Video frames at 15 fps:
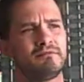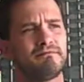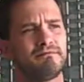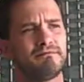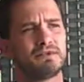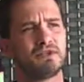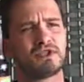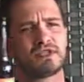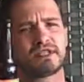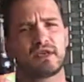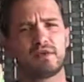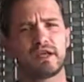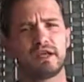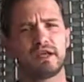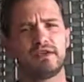Just like
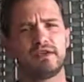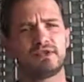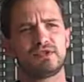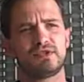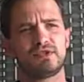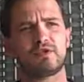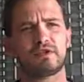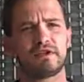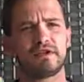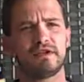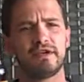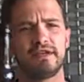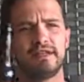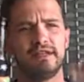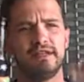when I use the word
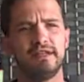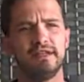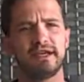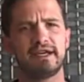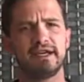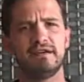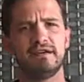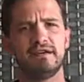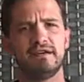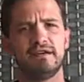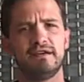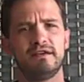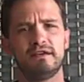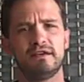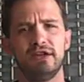nigga,
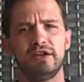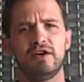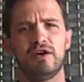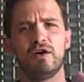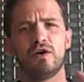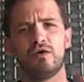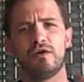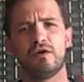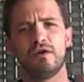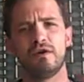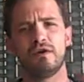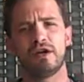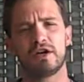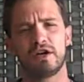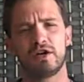I know
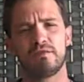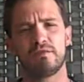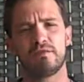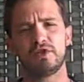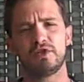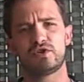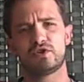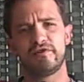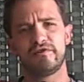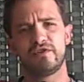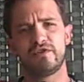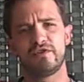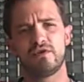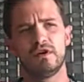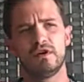a good majority of
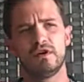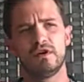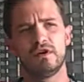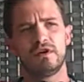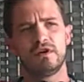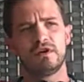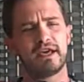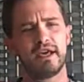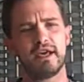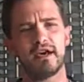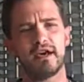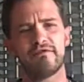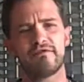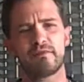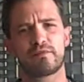you are going to
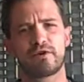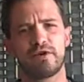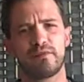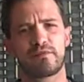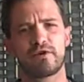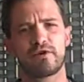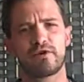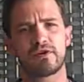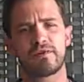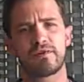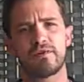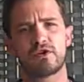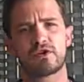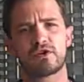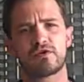have a pre-programmed
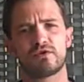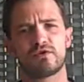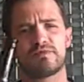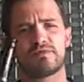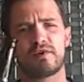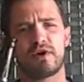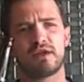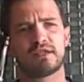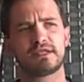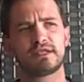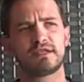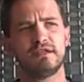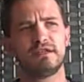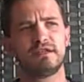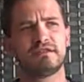emotional response
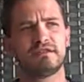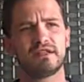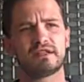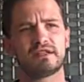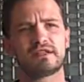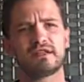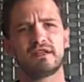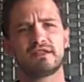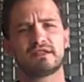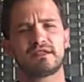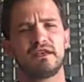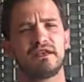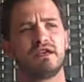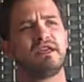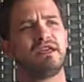that says
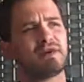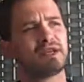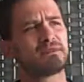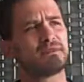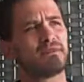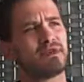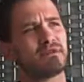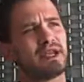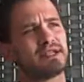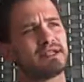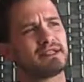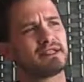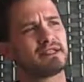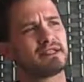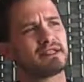he must be
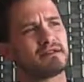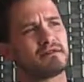racist.